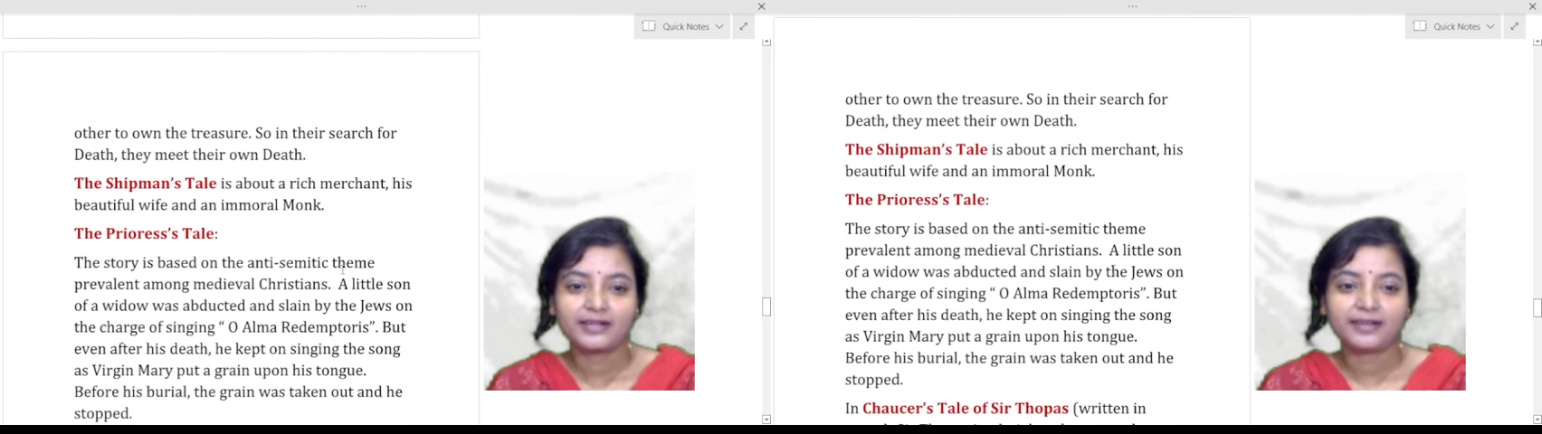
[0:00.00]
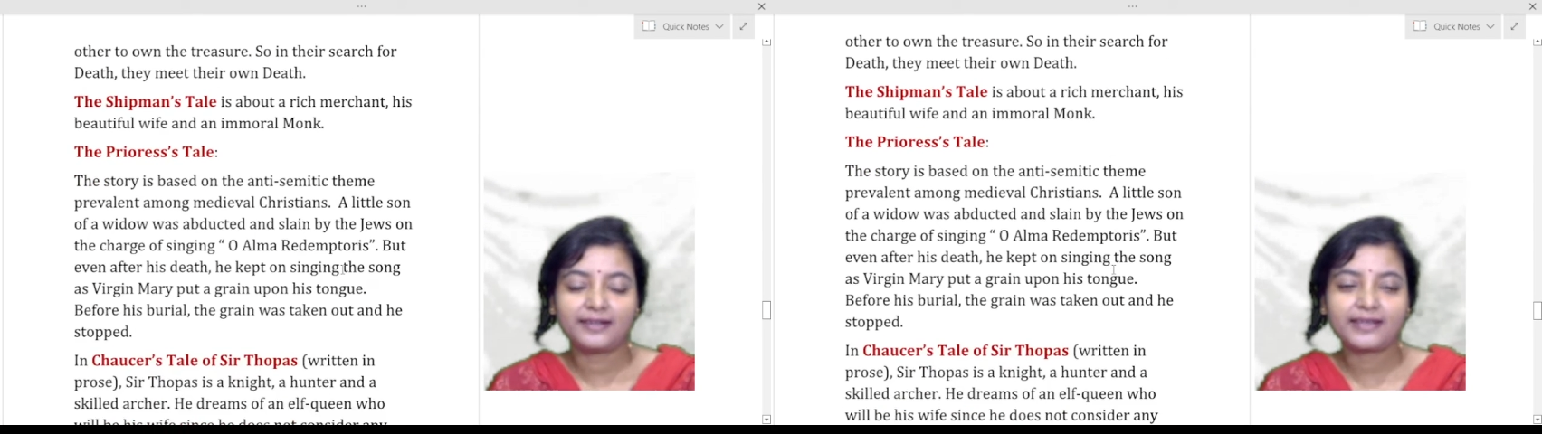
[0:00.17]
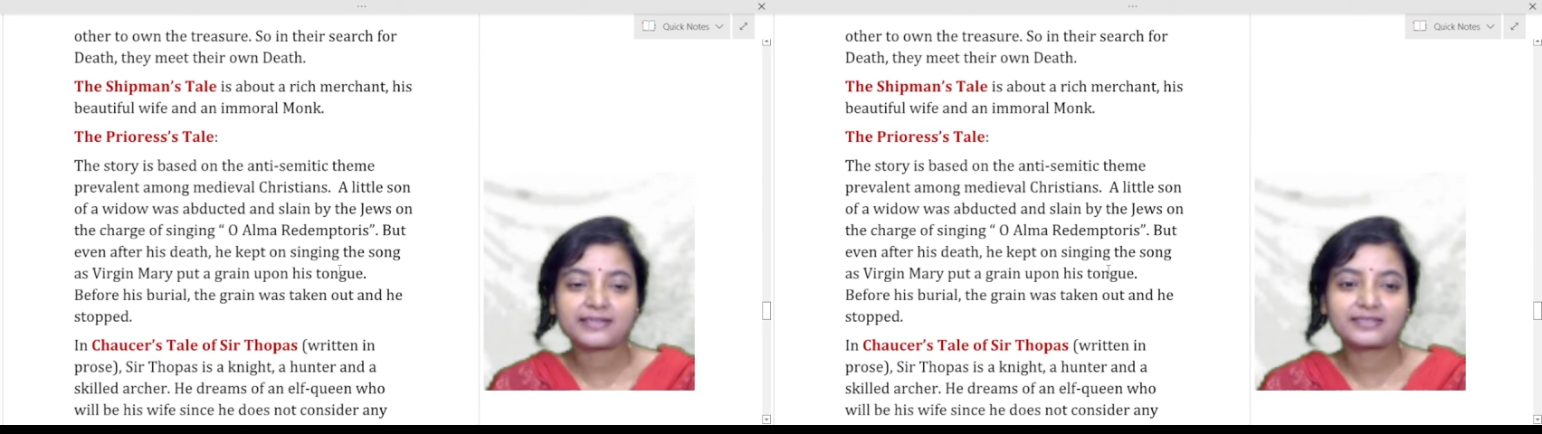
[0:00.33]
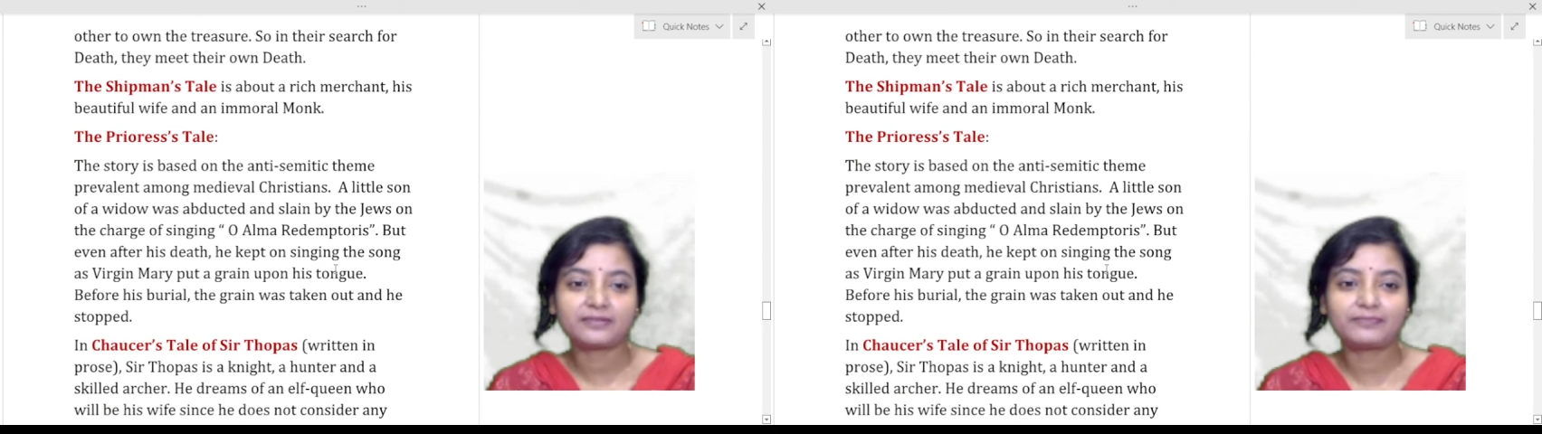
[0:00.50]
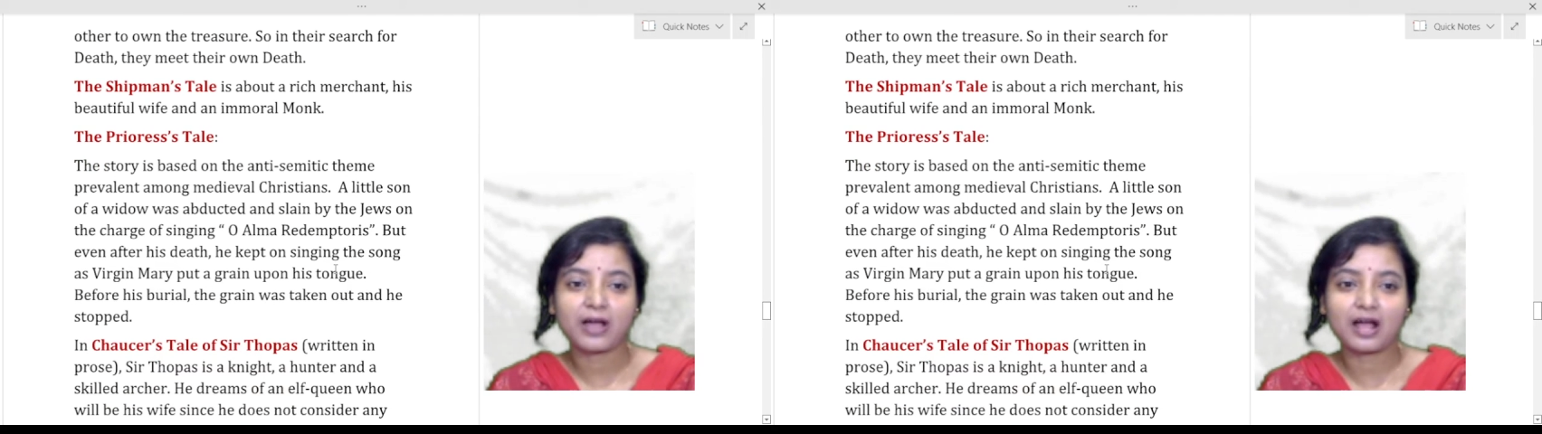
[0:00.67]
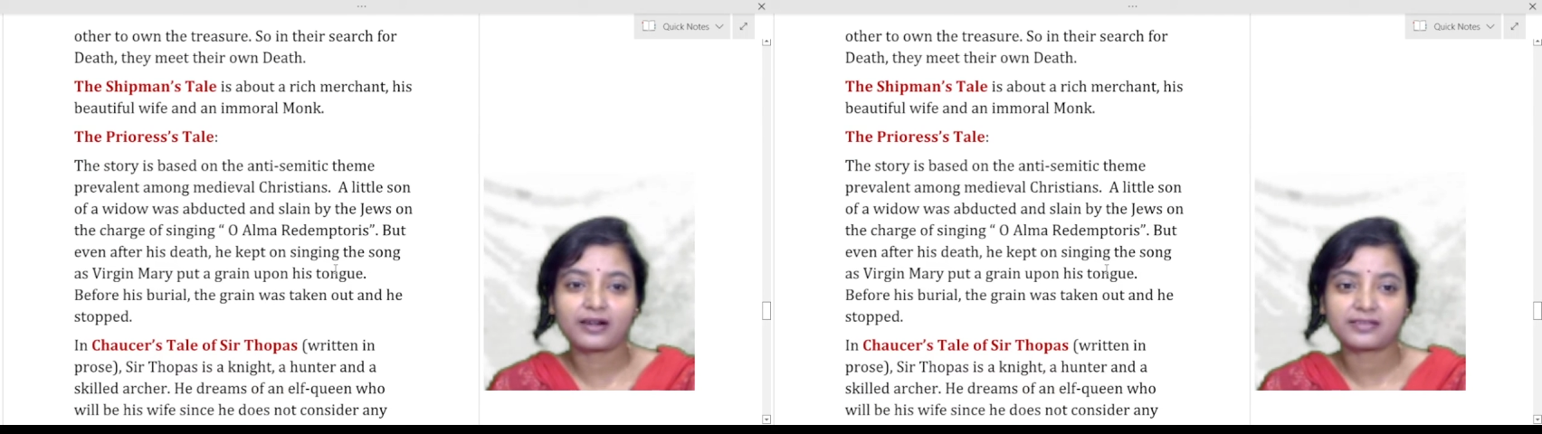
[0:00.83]
Next, the
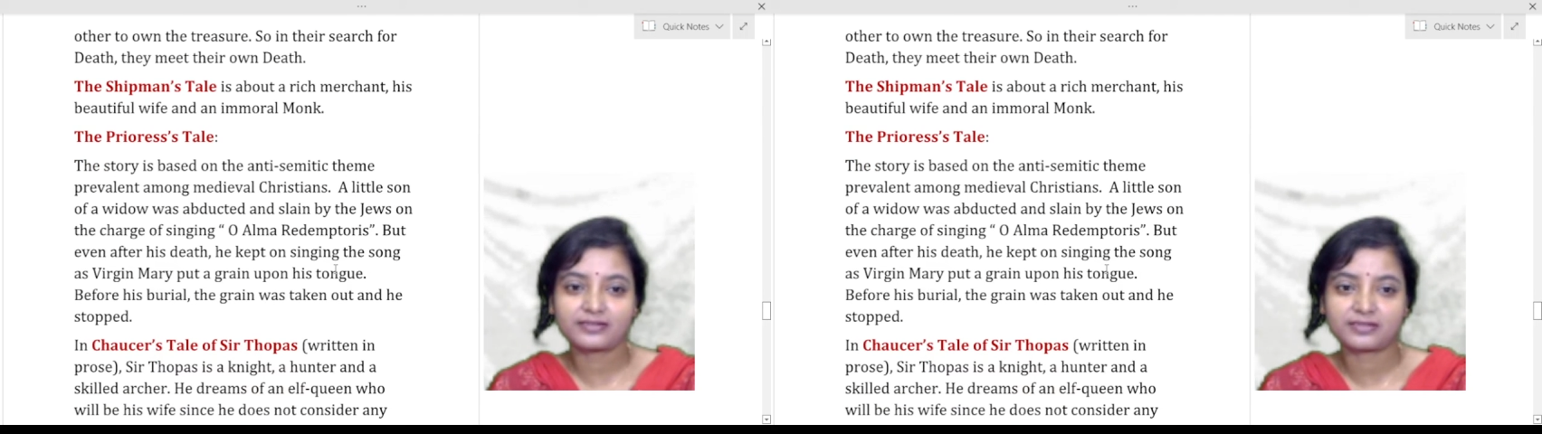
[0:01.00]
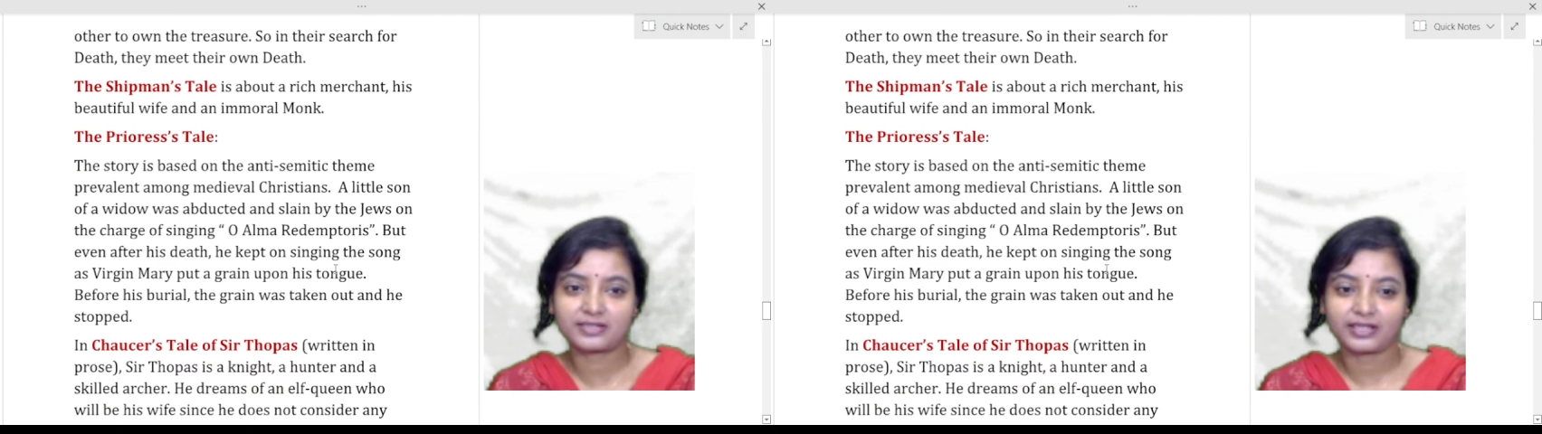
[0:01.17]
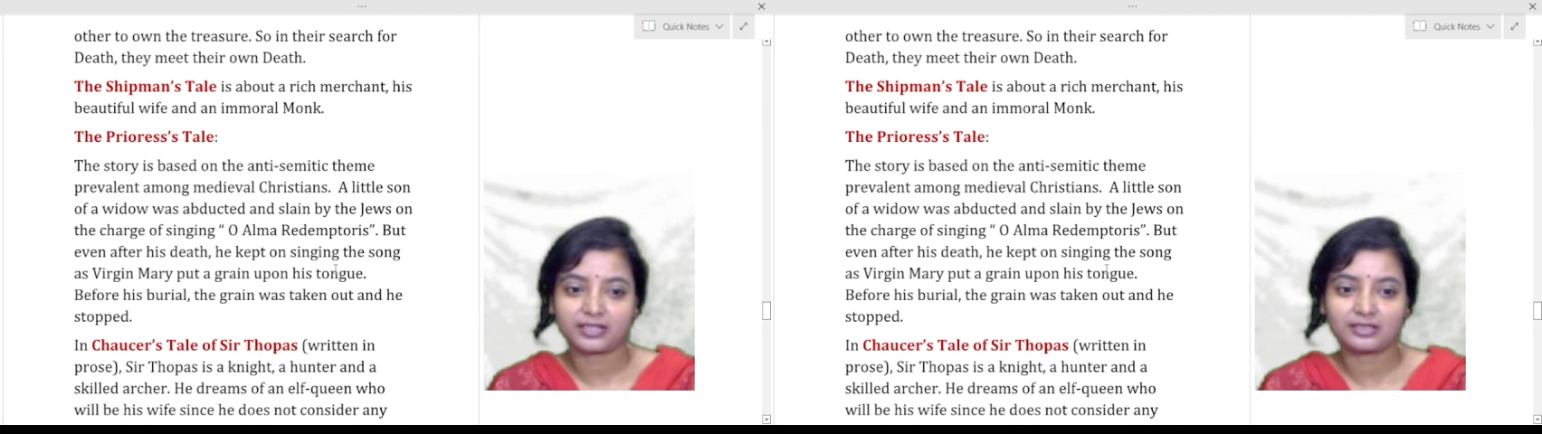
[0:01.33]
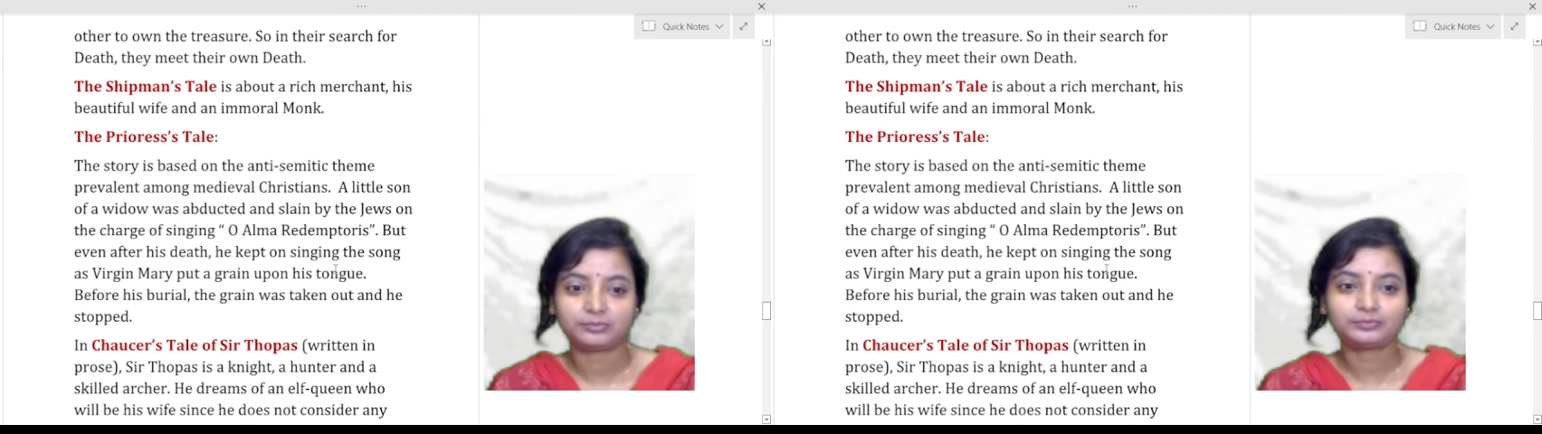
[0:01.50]
Prose tale.